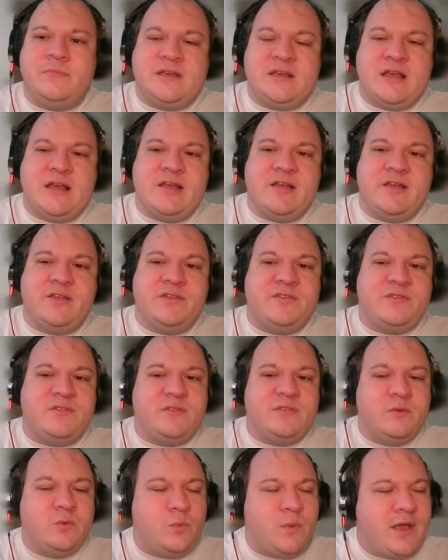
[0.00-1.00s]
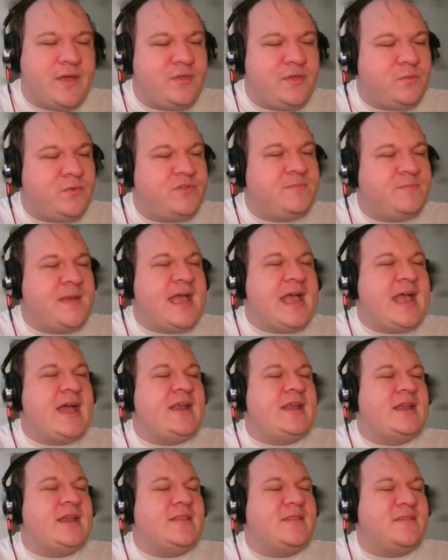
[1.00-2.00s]
because the weather was
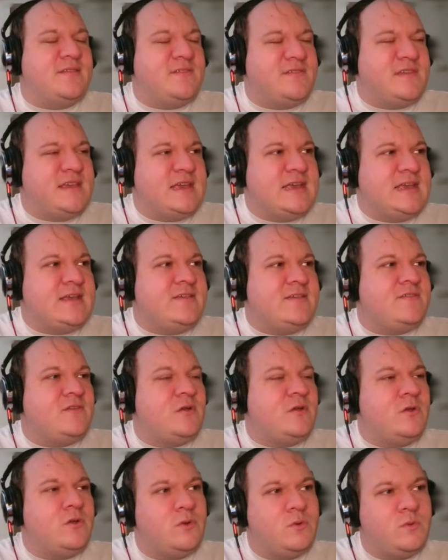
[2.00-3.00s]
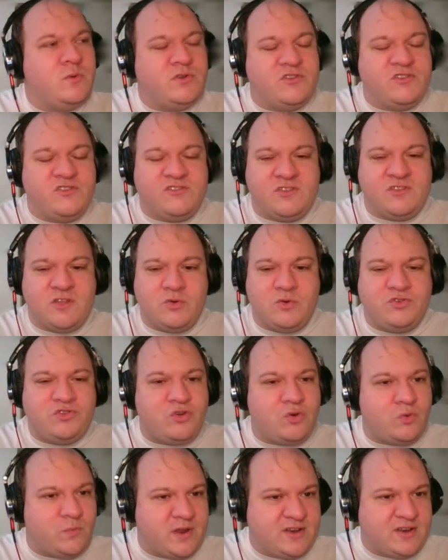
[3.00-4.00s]
bad and the seas were just so
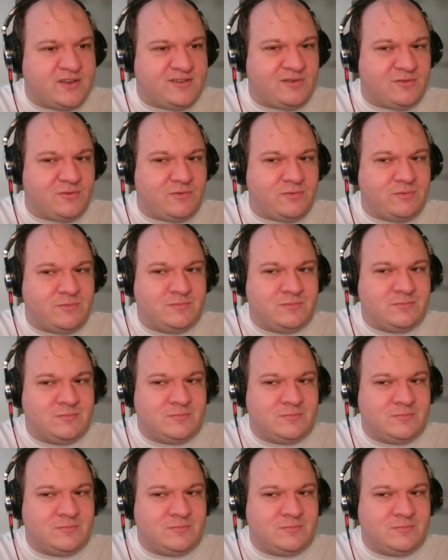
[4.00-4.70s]
torrential